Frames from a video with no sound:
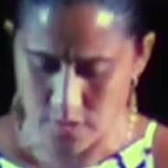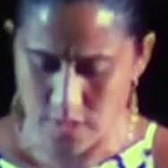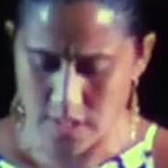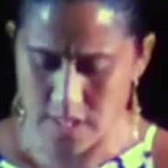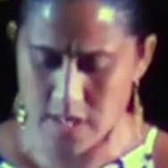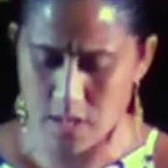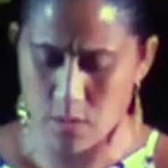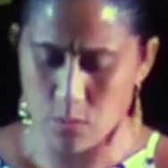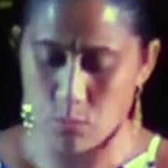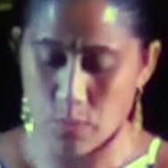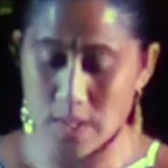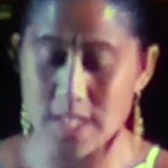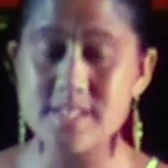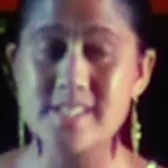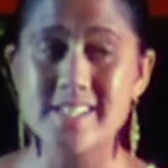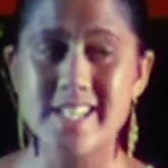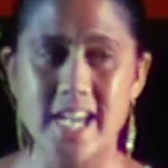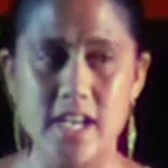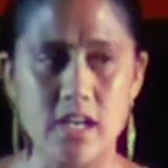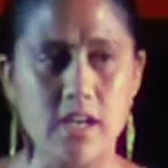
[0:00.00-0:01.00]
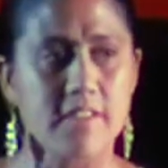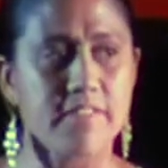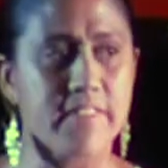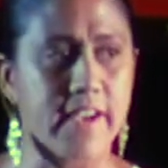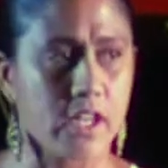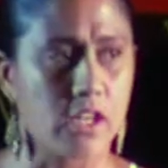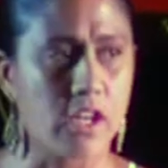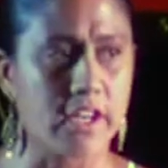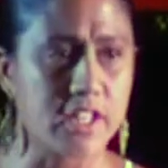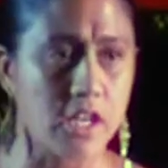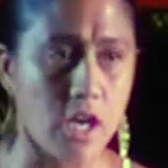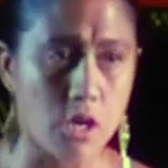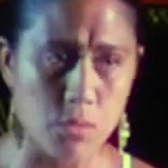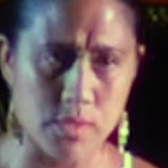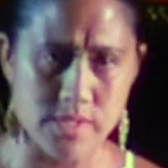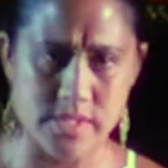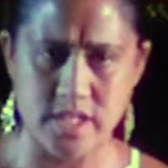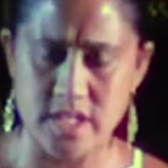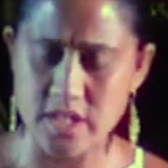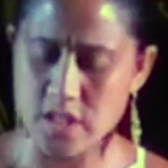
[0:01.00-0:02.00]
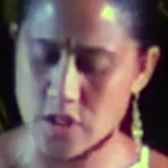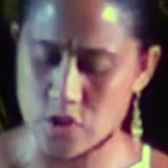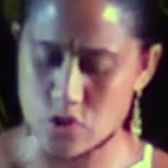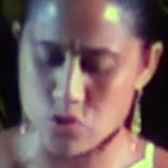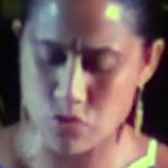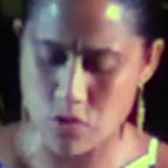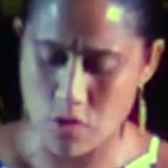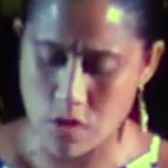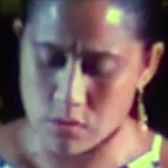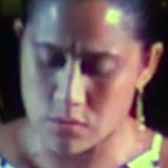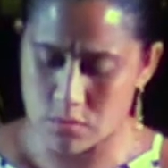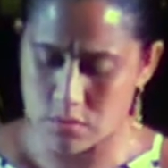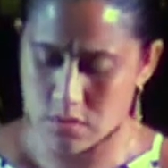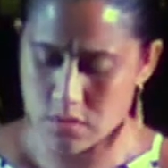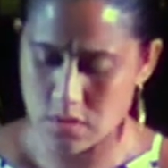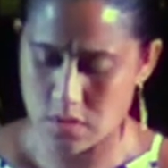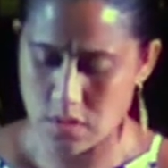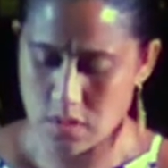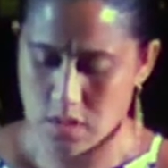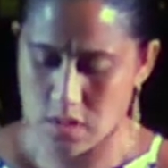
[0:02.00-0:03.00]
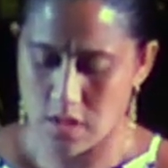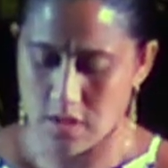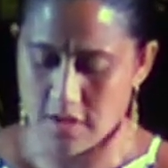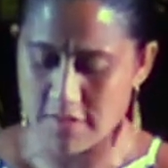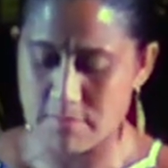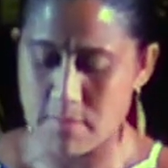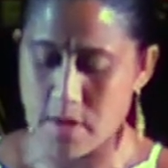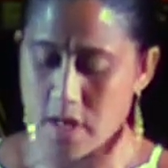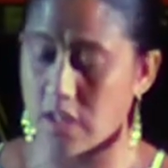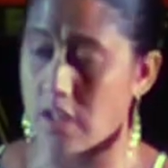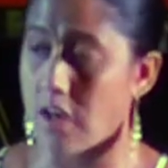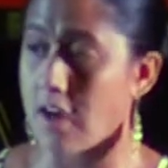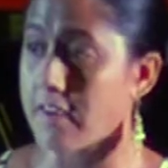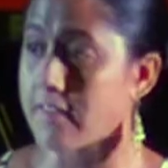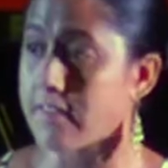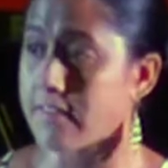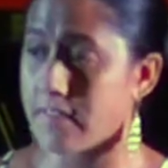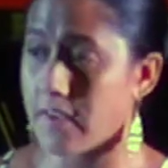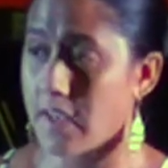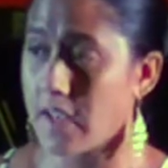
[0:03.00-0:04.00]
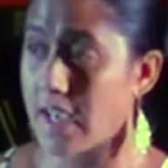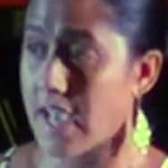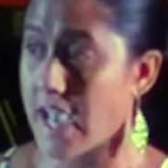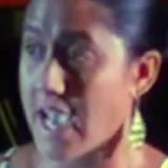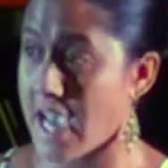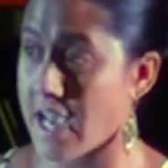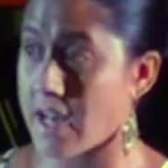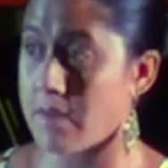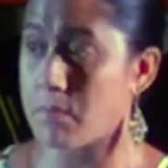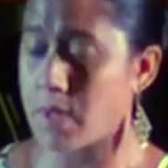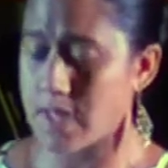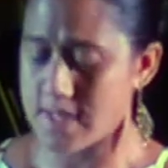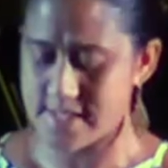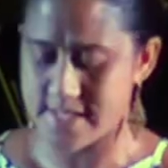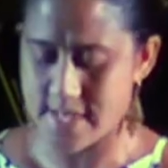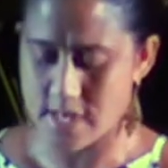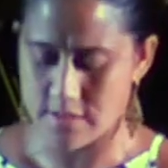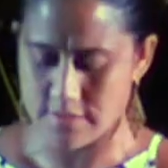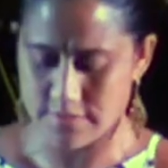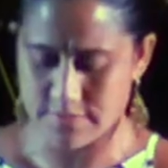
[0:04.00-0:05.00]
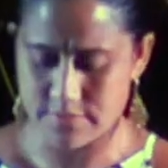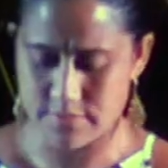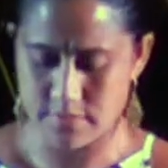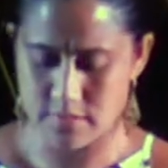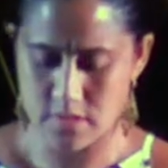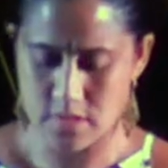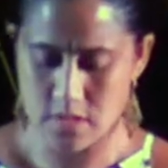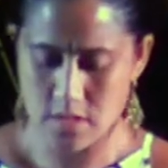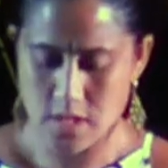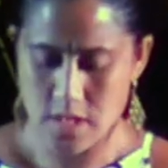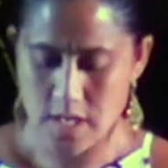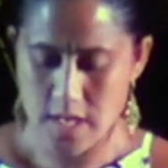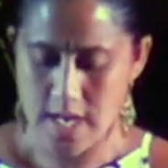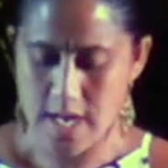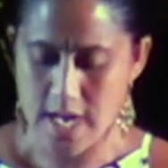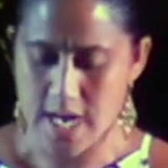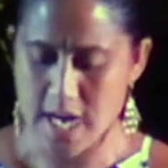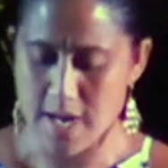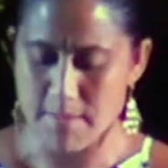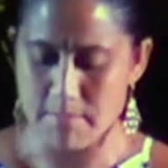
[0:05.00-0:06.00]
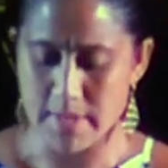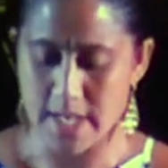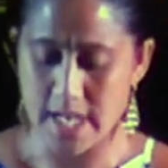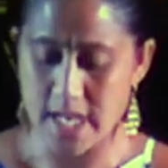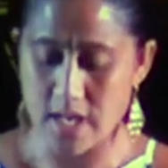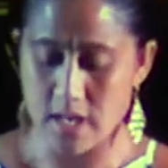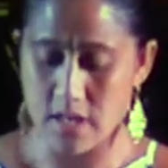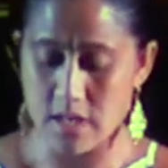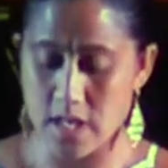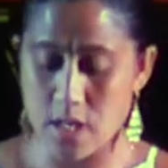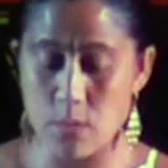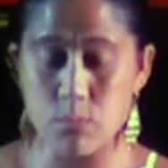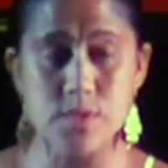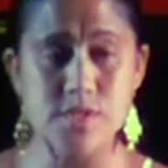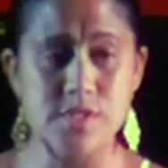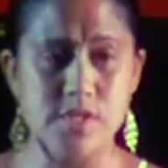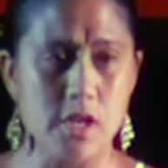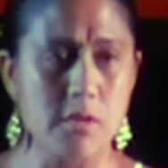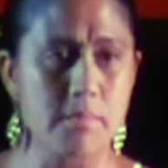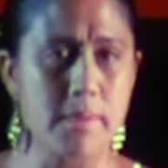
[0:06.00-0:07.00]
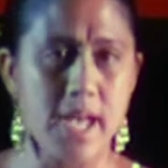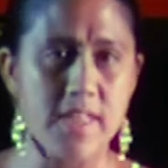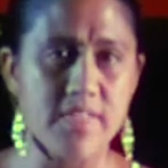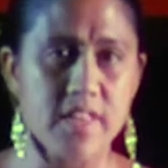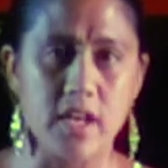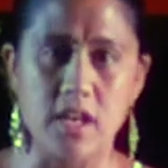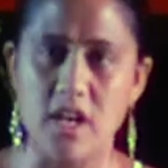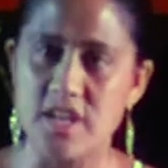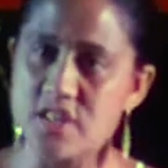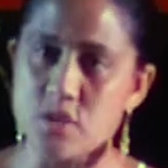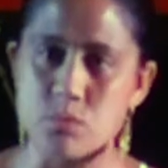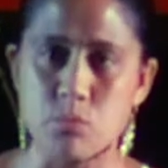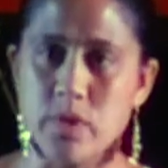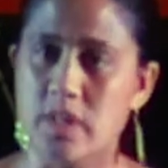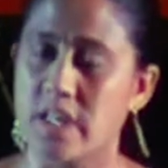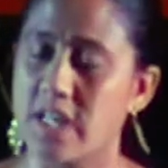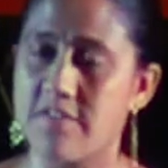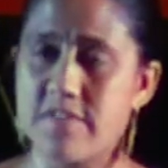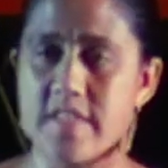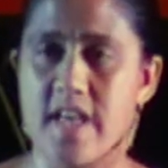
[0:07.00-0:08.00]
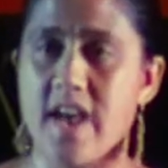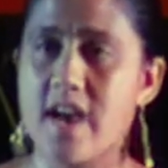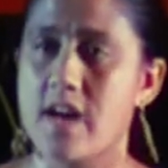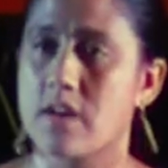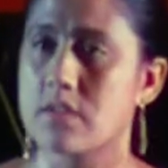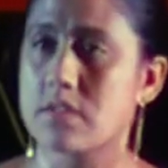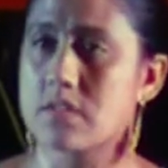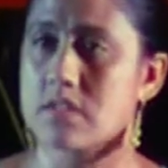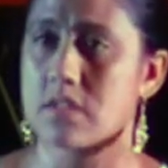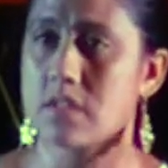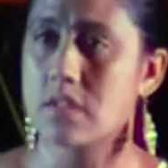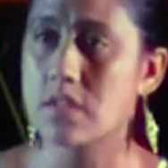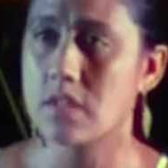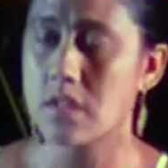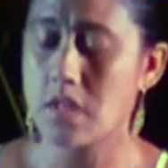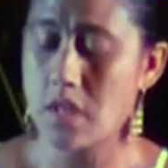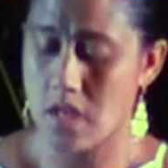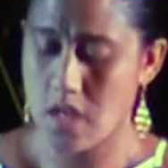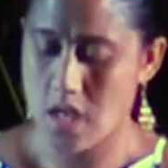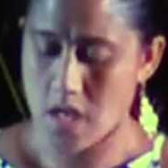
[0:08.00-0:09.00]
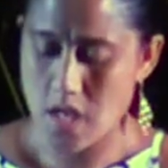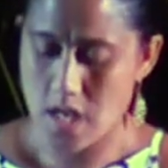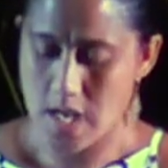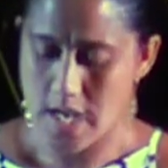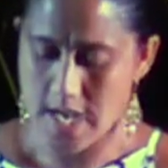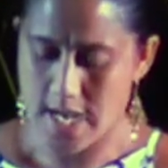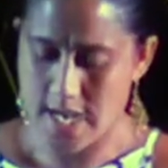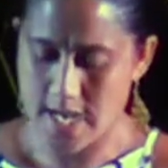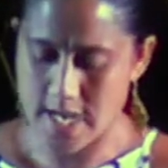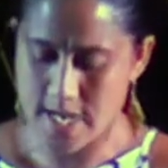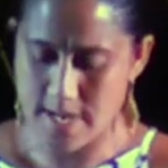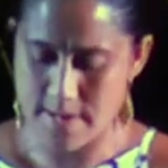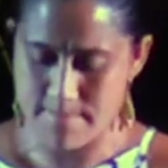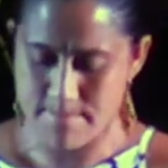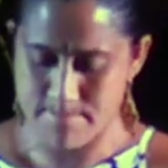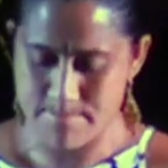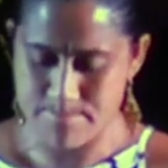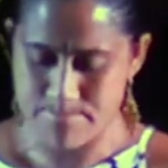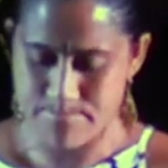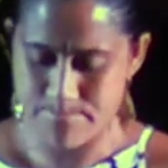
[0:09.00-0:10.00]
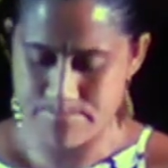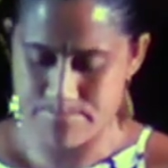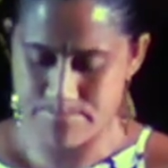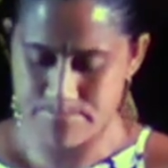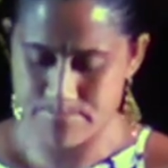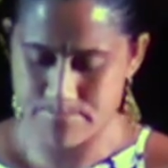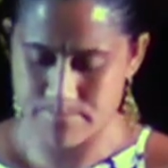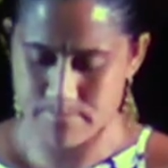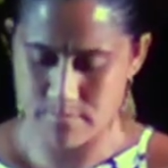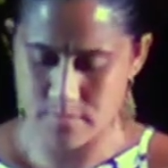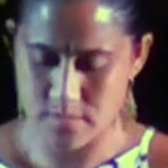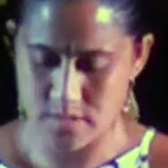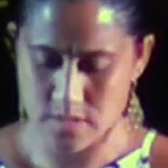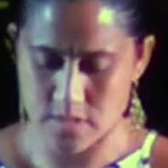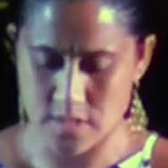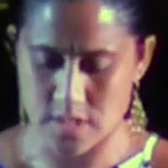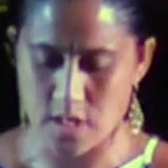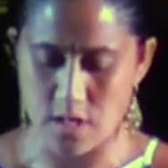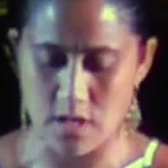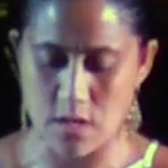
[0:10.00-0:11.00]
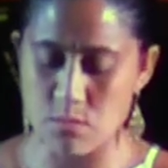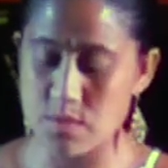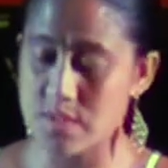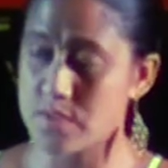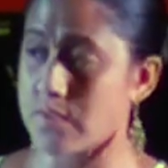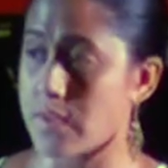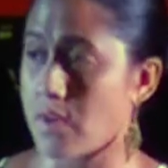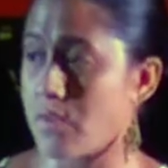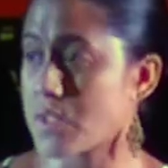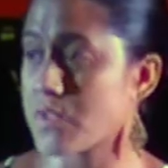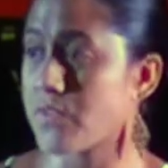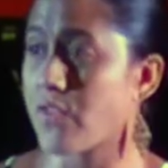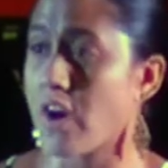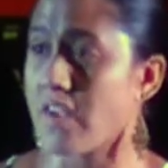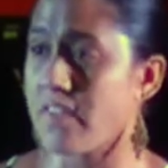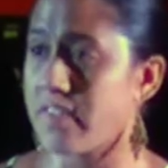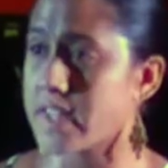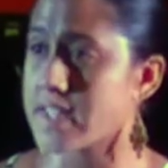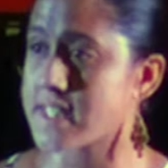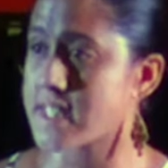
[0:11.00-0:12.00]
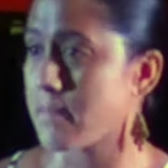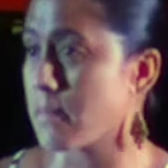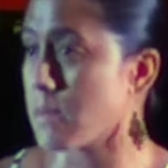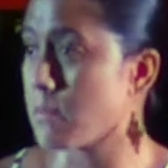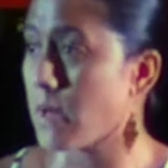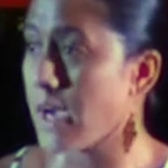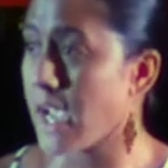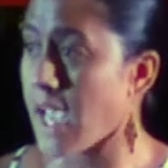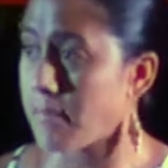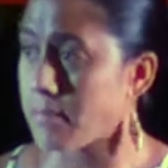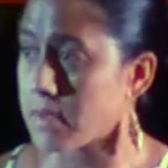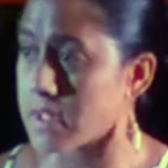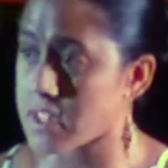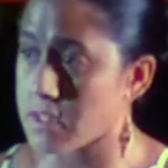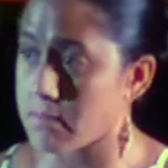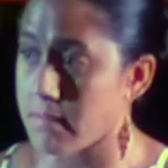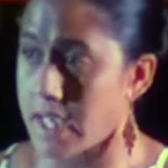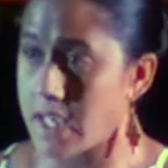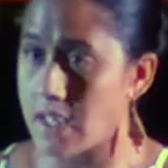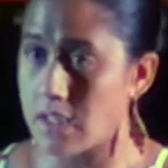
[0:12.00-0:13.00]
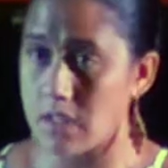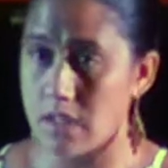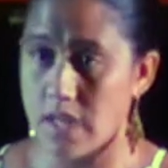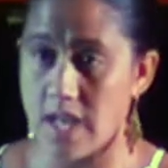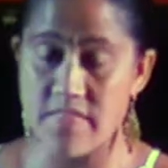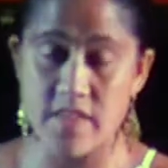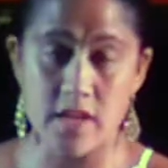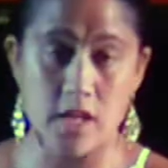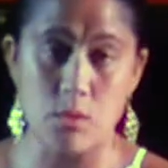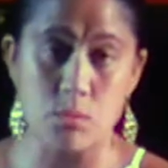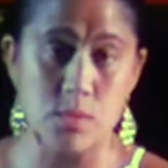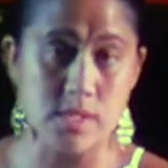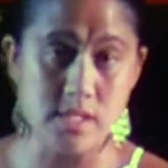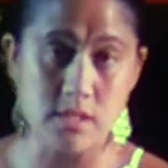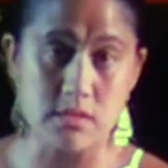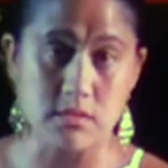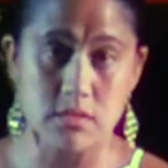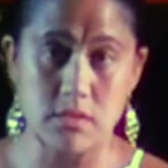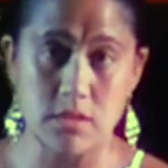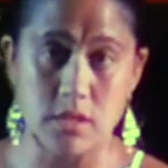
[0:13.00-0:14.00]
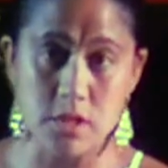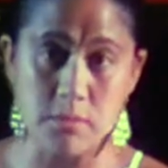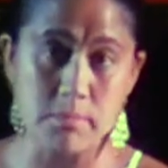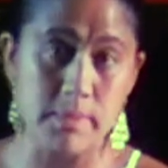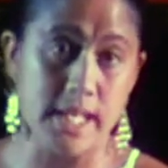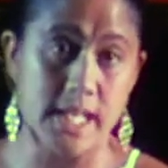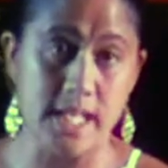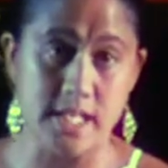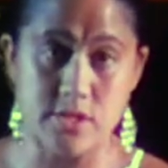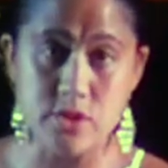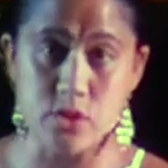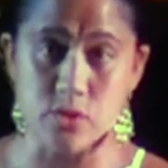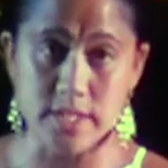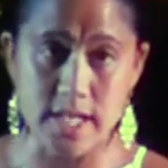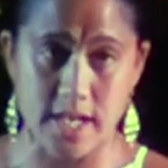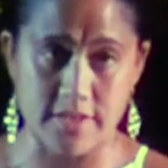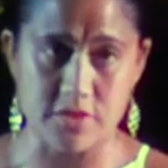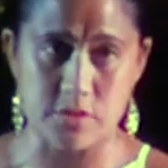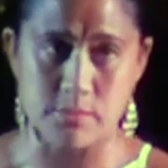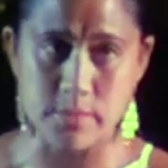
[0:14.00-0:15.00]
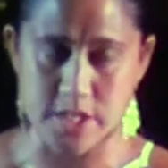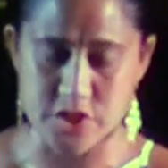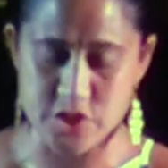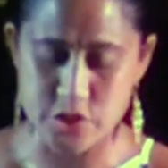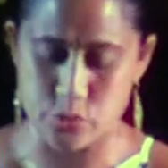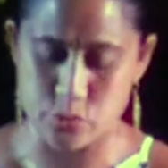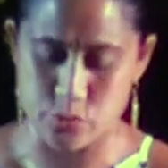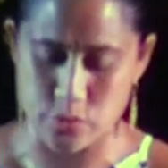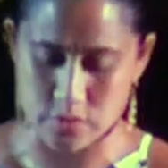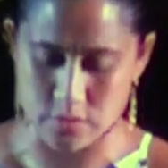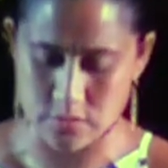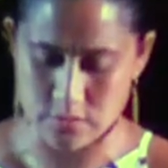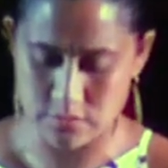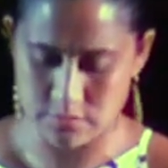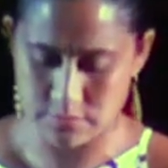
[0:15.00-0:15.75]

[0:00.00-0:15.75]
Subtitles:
Once again, I felt like I wasn't in control of my life and myself. It was so bad that I didn't want to leave the house. I was frightened that something might happen to me and that I wasn't going to be here to look after my children.